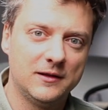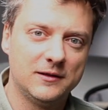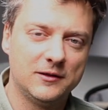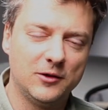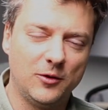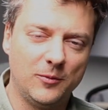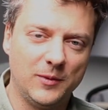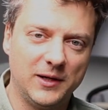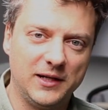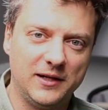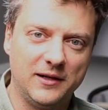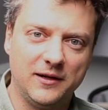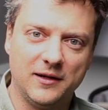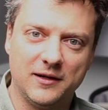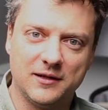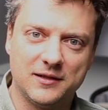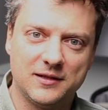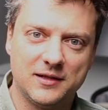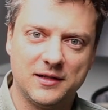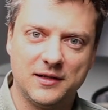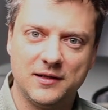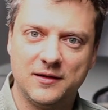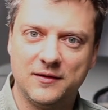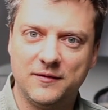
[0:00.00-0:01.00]
my
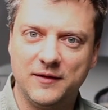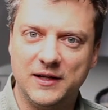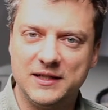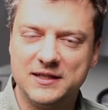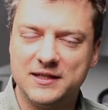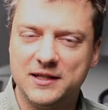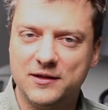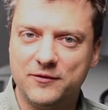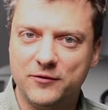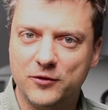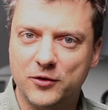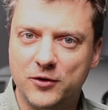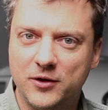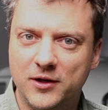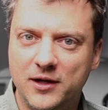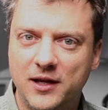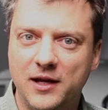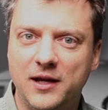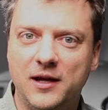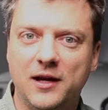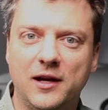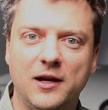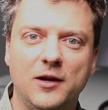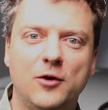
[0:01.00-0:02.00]
dears, that's it for
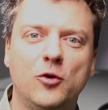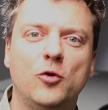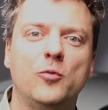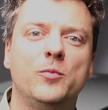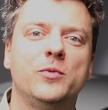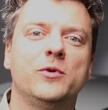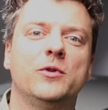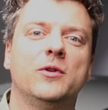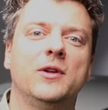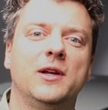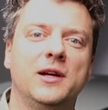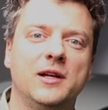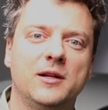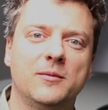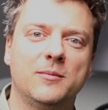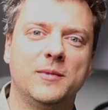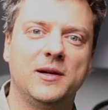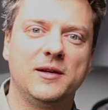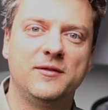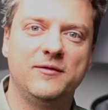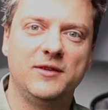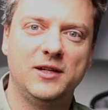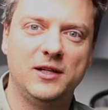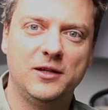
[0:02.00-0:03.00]
today. I hope you liked
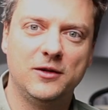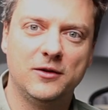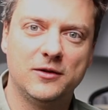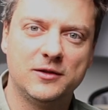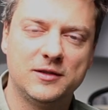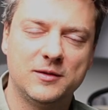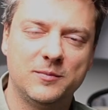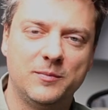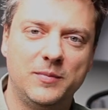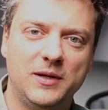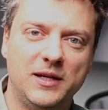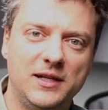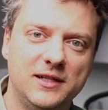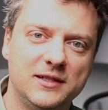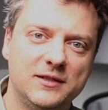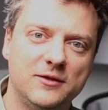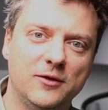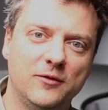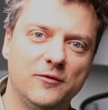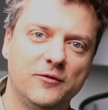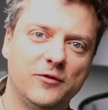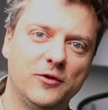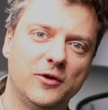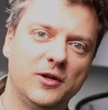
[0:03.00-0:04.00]
my videos. Please
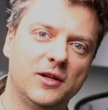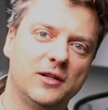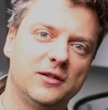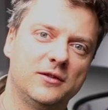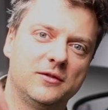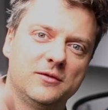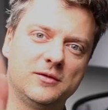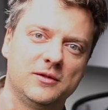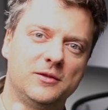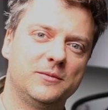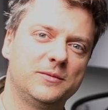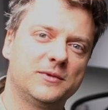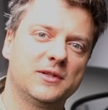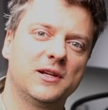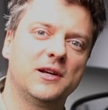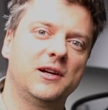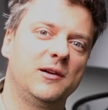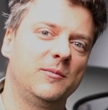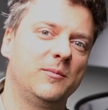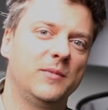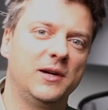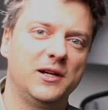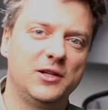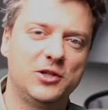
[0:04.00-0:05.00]
don't forget to
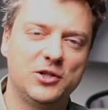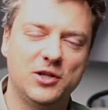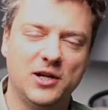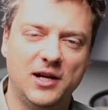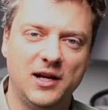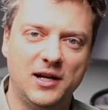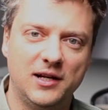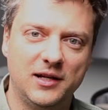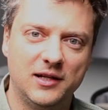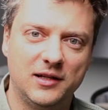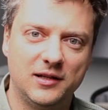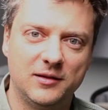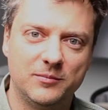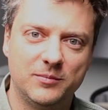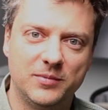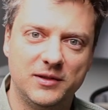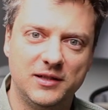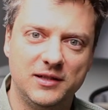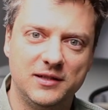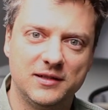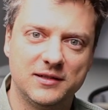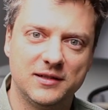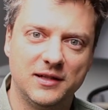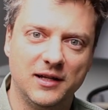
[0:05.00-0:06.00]
subscribe my channel.
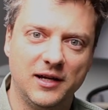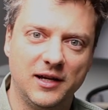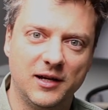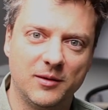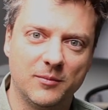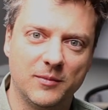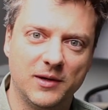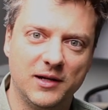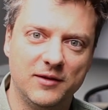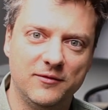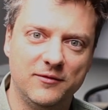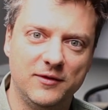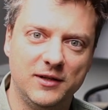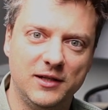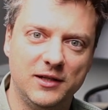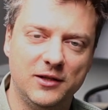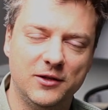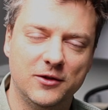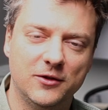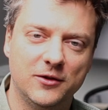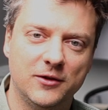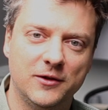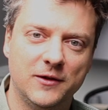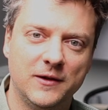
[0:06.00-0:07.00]
Please like my
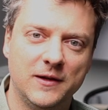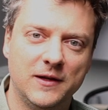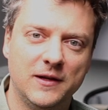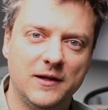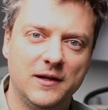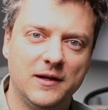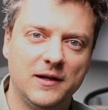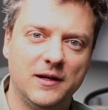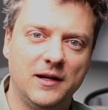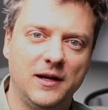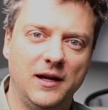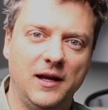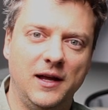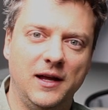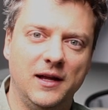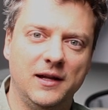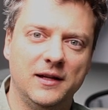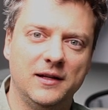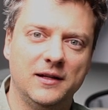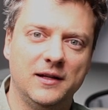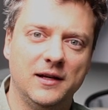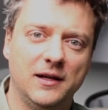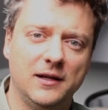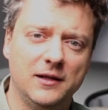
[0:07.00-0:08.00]
video,
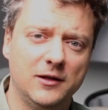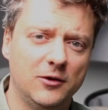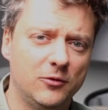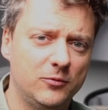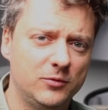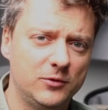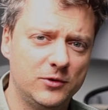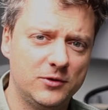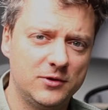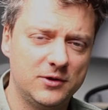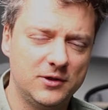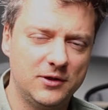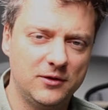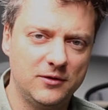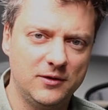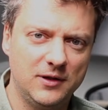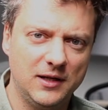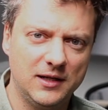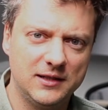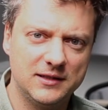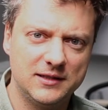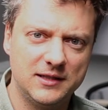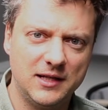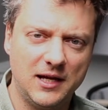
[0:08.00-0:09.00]
and I hope to see you
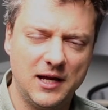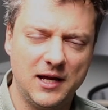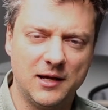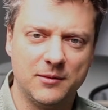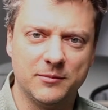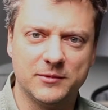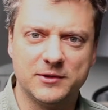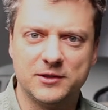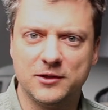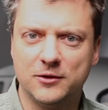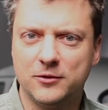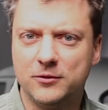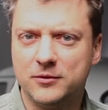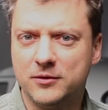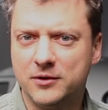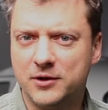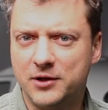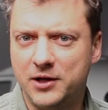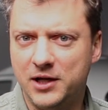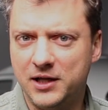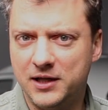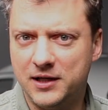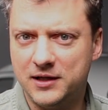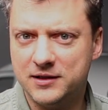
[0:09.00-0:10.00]
next time. So
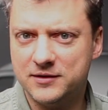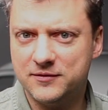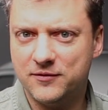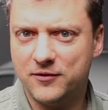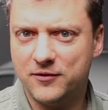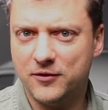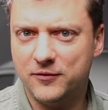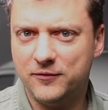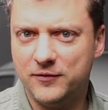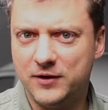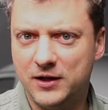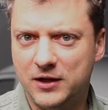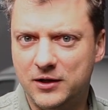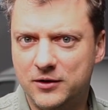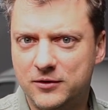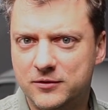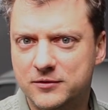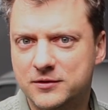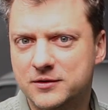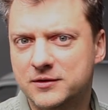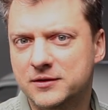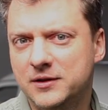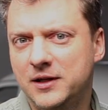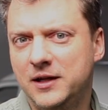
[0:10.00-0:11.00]
greetings from
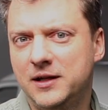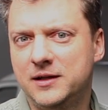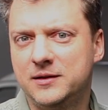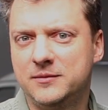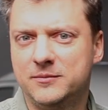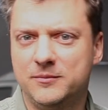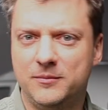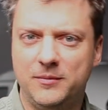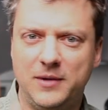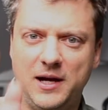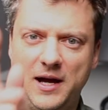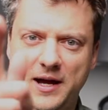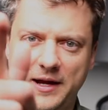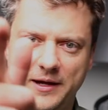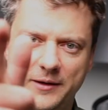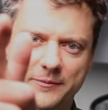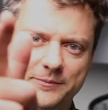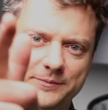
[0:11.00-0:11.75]
Vilnius, and bye.